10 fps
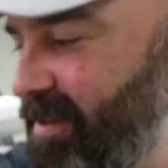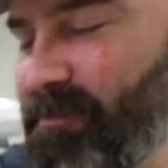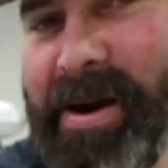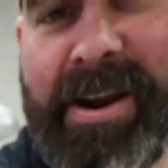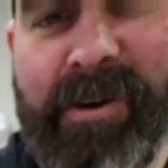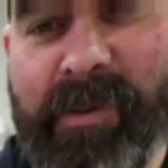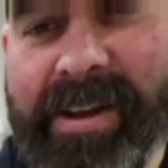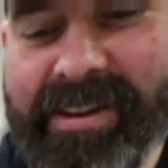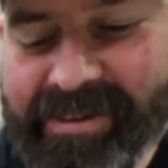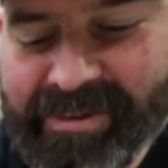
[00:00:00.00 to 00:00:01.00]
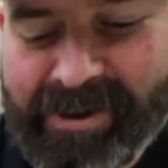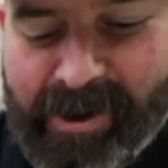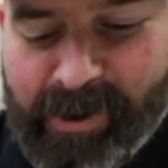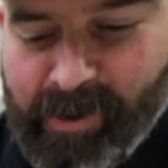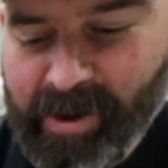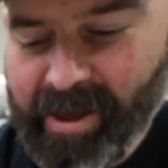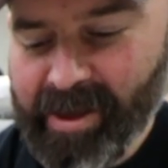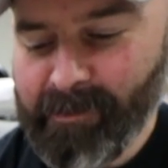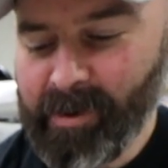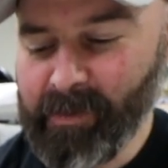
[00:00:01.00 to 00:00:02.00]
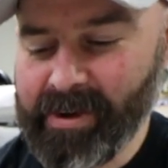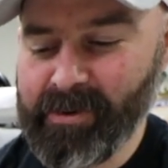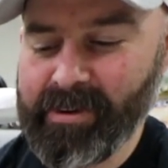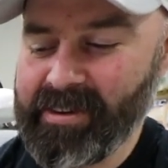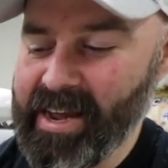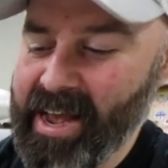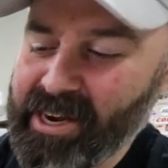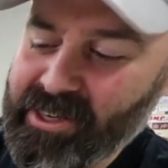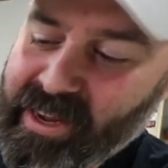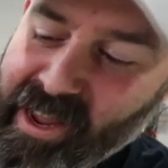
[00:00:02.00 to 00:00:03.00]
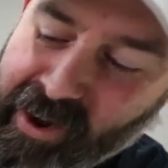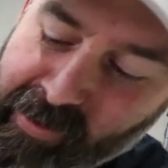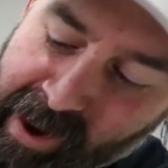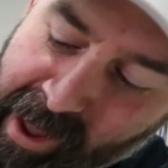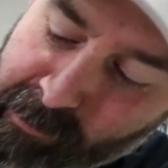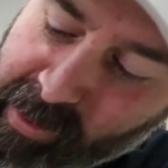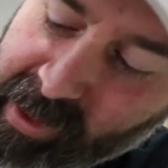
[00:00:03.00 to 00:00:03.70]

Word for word: these brand new wheels, so he went to his stash and grabbed